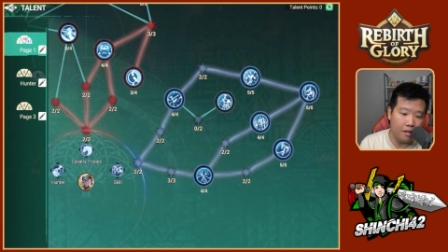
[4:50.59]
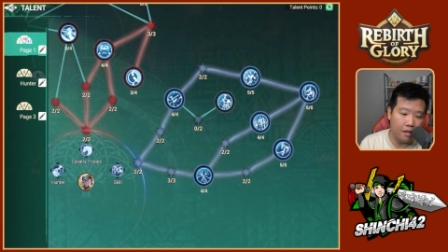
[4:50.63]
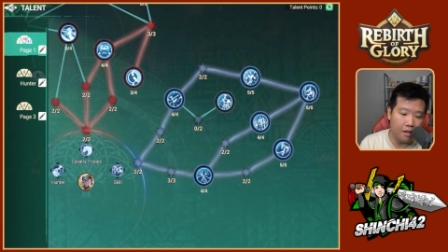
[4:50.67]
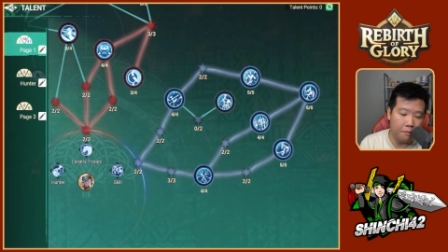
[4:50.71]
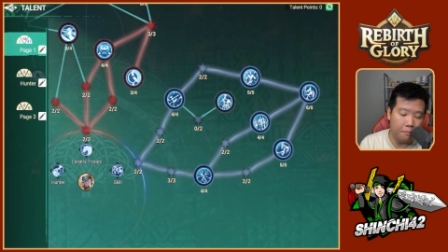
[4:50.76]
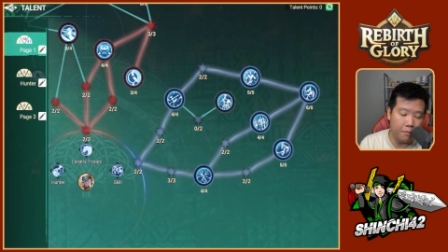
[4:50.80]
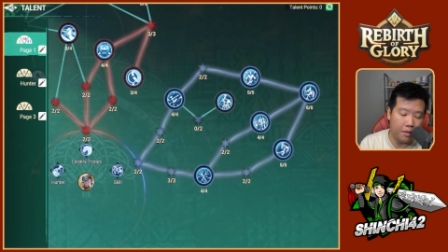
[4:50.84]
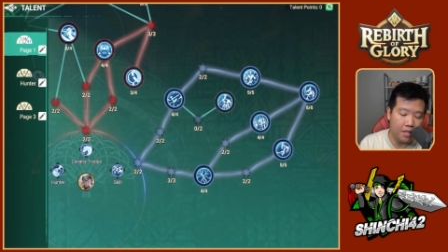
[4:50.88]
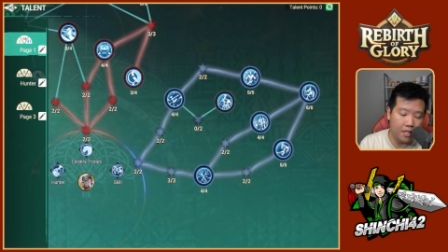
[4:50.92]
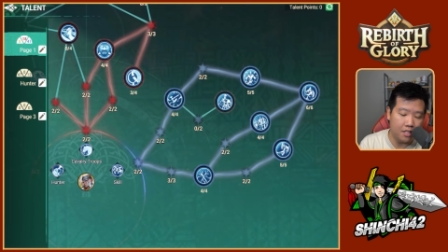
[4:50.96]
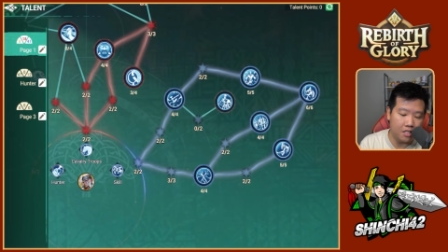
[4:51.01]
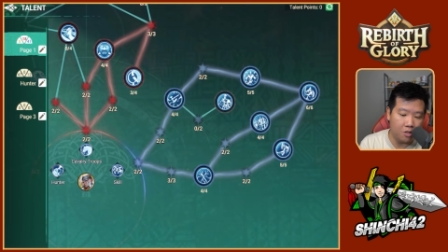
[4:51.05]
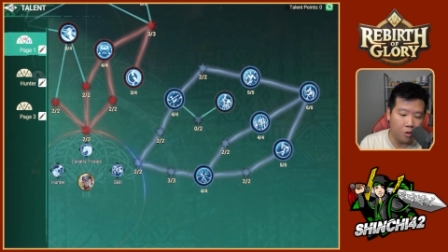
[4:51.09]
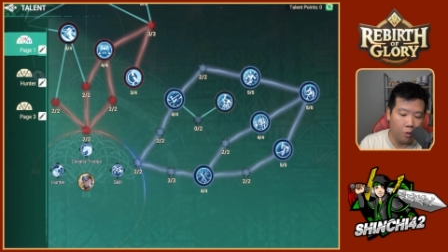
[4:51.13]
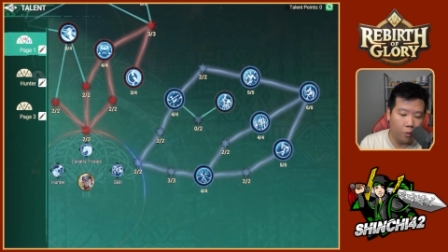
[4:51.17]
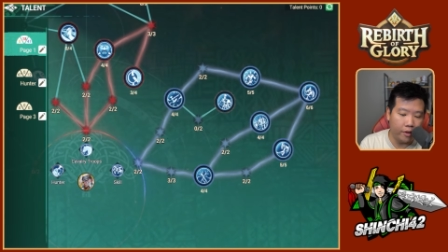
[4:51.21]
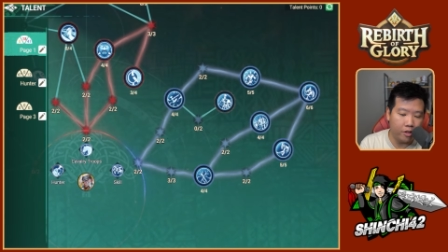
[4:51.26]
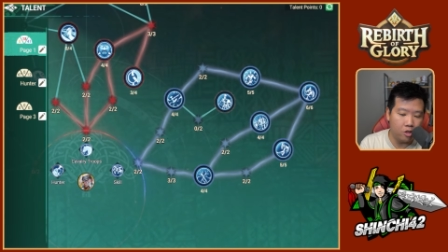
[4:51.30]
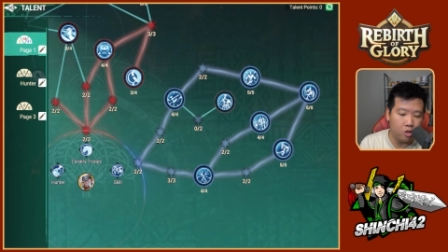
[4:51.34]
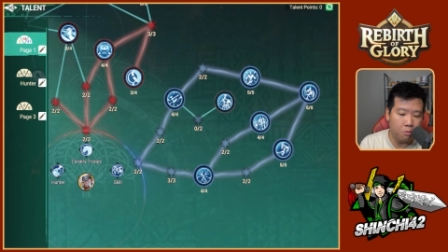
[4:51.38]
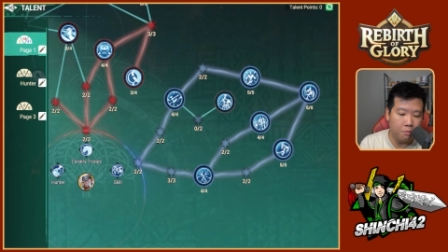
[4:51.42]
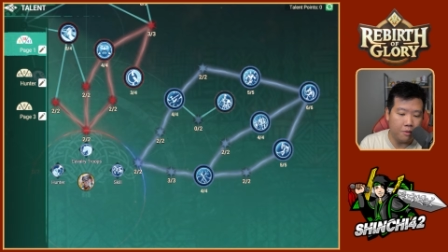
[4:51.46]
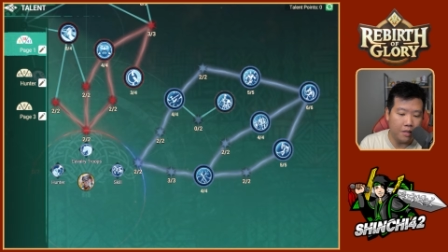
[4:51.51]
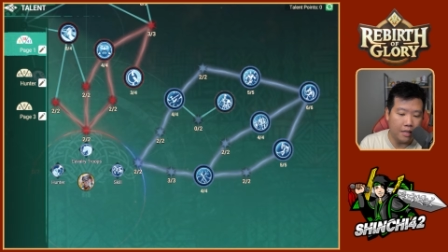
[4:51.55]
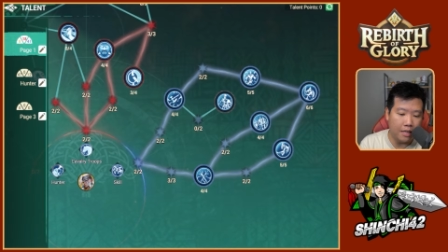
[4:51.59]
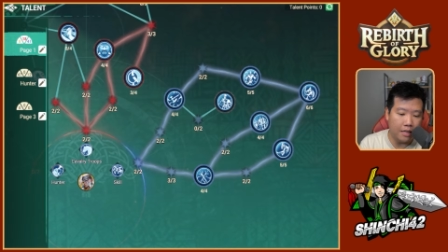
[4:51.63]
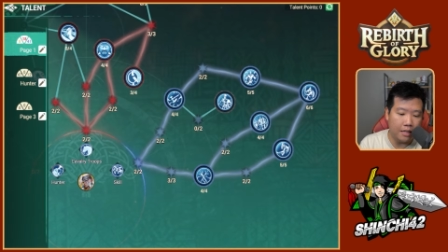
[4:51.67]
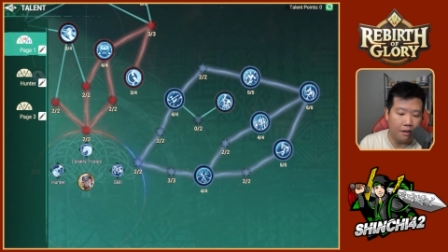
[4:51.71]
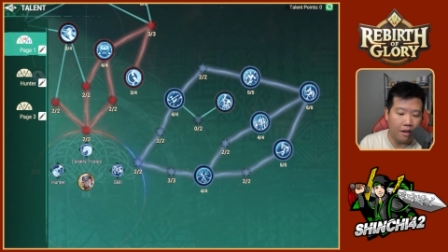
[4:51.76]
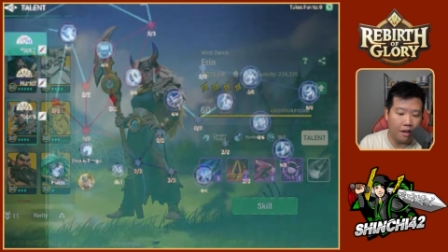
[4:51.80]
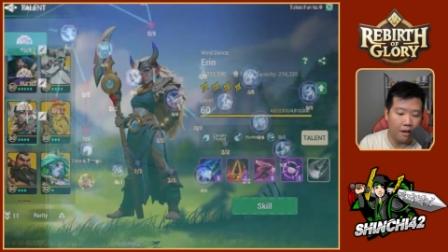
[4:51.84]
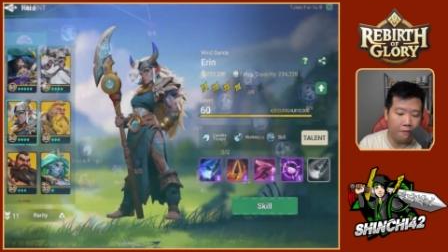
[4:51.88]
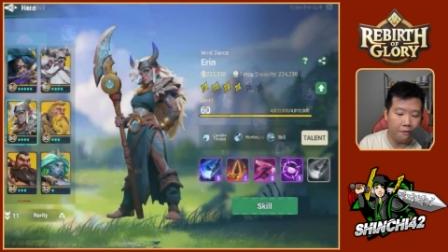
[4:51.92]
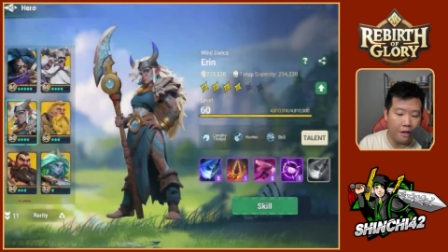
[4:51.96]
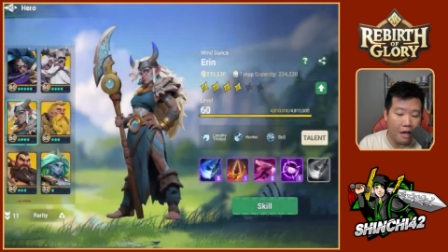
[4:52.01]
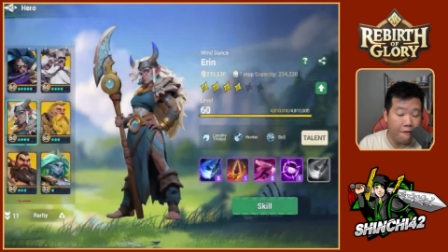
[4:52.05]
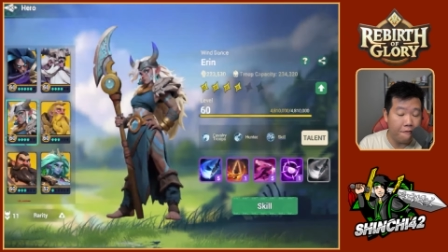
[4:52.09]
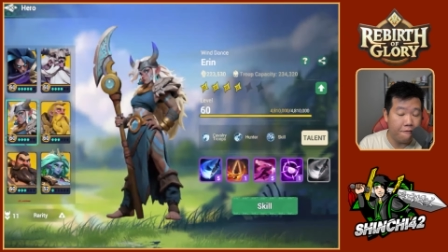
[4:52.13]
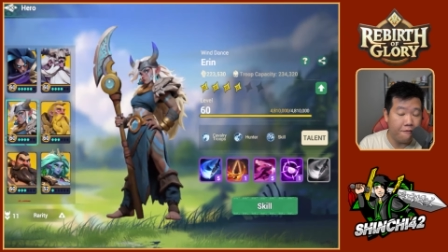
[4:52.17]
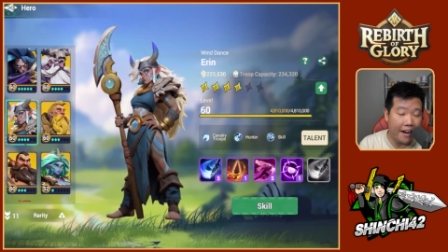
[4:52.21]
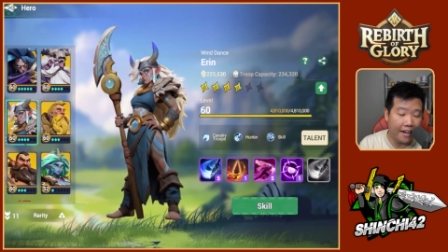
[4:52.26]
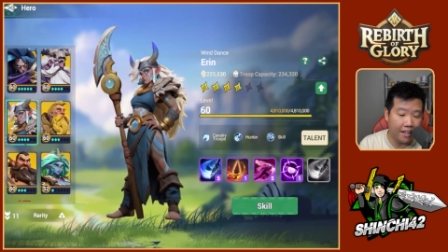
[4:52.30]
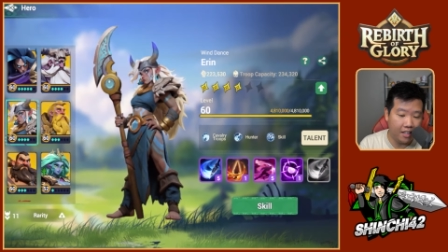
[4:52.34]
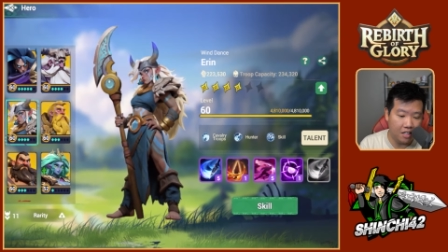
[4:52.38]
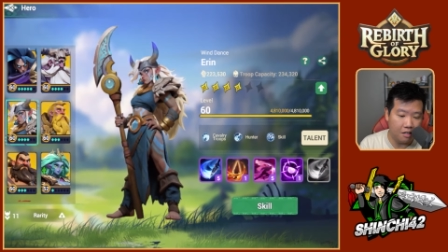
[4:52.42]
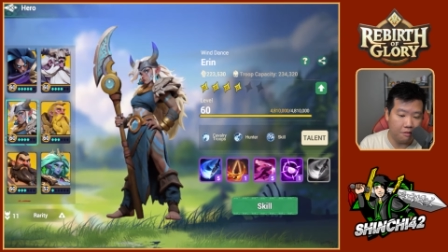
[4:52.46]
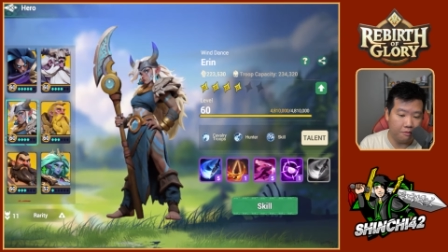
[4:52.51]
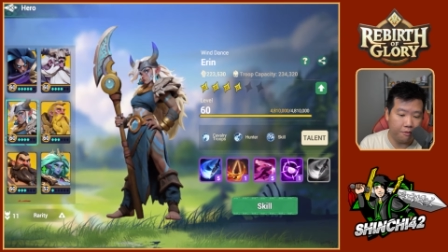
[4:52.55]
um, it's going to be uh,
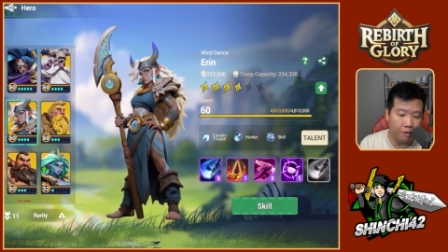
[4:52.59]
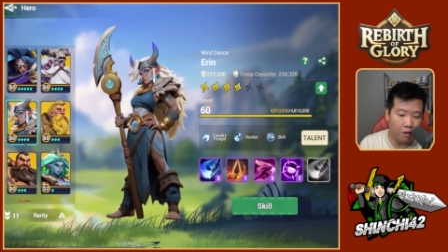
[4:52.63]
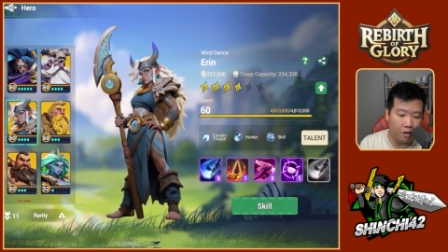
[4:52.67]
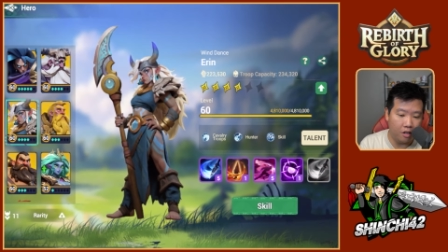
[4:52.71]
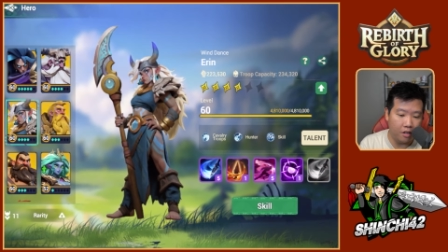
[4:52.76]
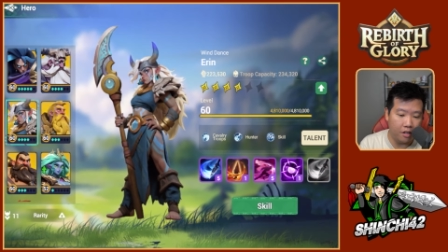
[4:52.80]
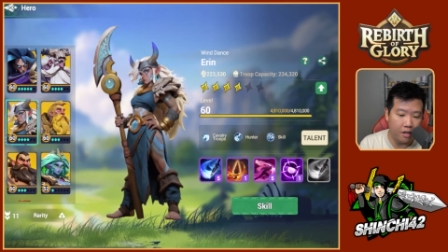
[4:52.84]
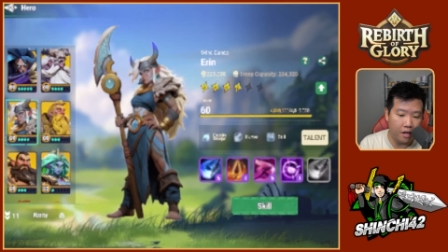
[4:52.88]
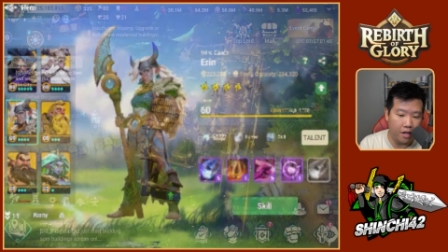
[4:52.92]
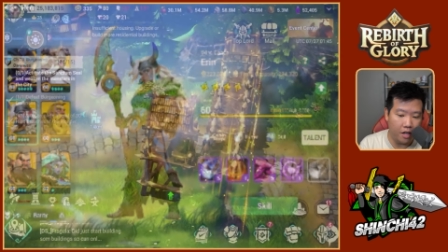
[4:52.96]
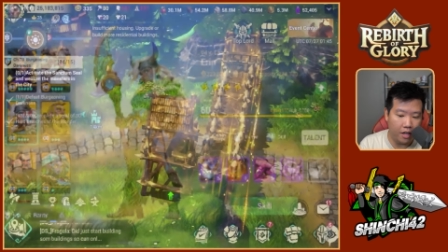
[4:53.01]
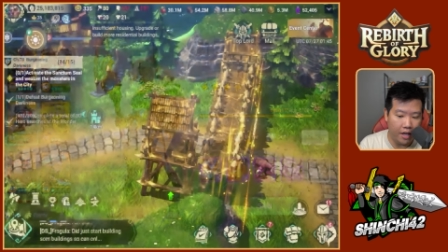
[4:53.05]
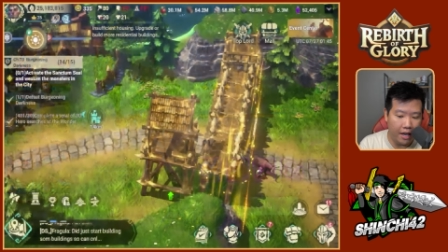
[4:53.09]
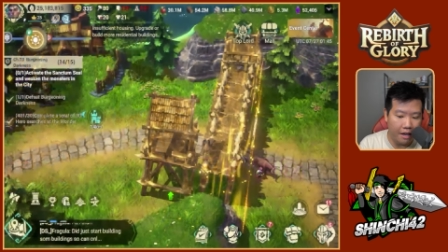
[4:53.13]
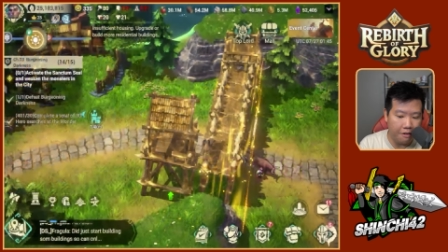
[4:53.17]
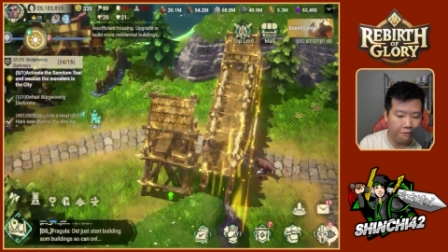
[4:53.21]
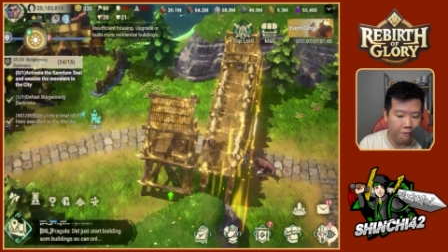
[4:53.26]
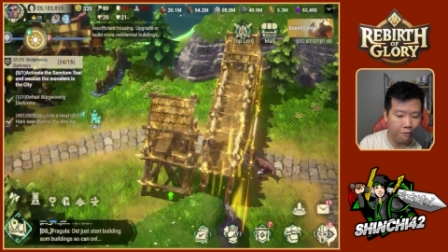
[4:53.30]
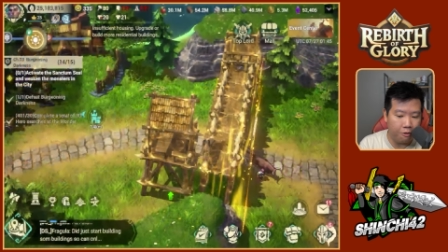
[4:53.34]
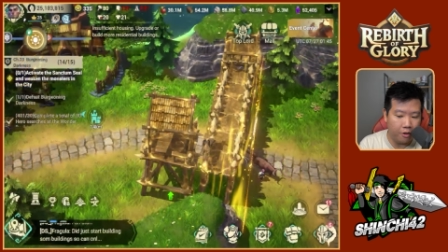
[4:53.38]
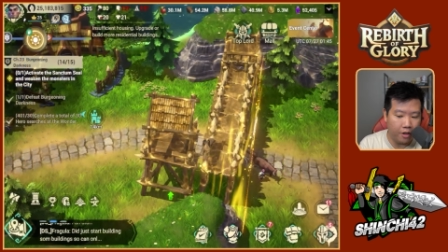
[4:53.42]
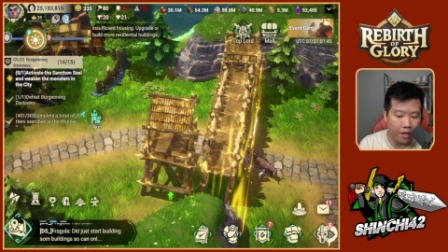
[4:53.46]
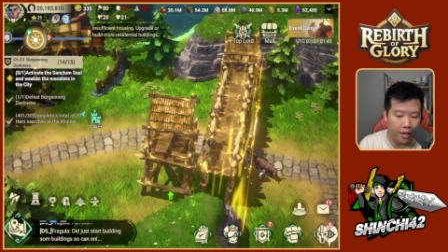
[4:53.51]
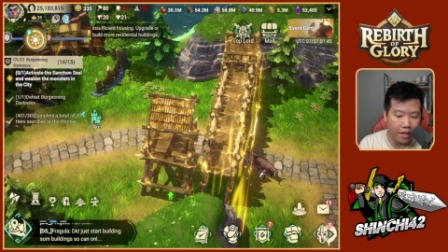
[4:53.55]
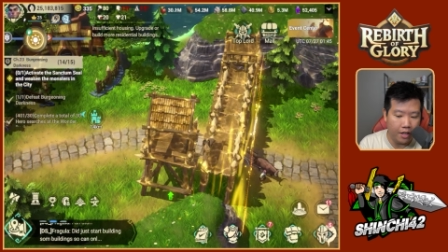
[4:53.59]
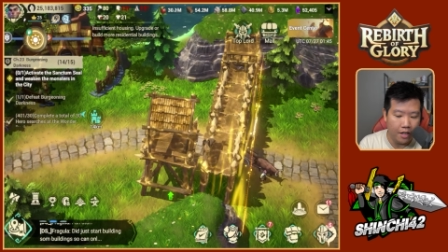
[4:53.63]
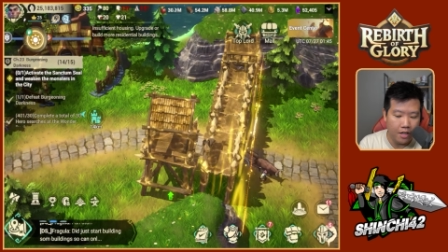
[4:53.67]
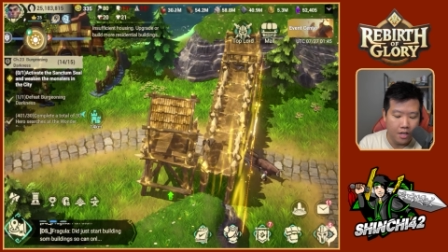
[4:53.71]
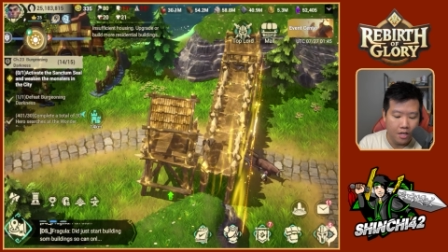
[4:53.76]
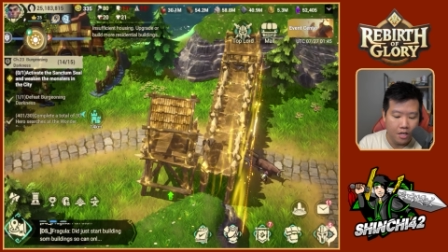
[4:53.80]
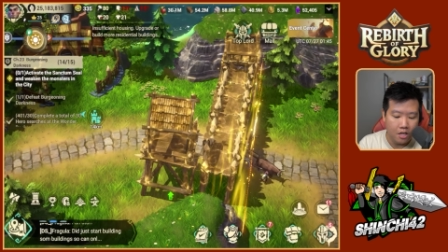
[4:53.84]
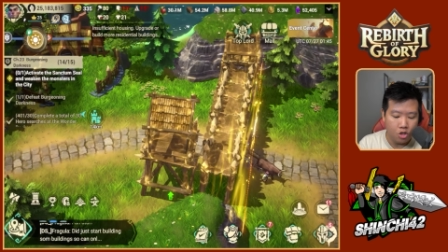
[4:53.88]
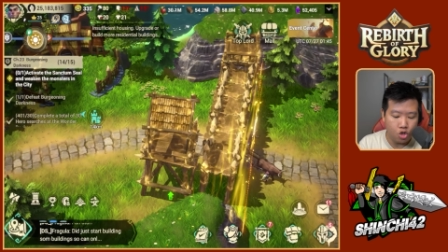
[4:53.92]
effective on every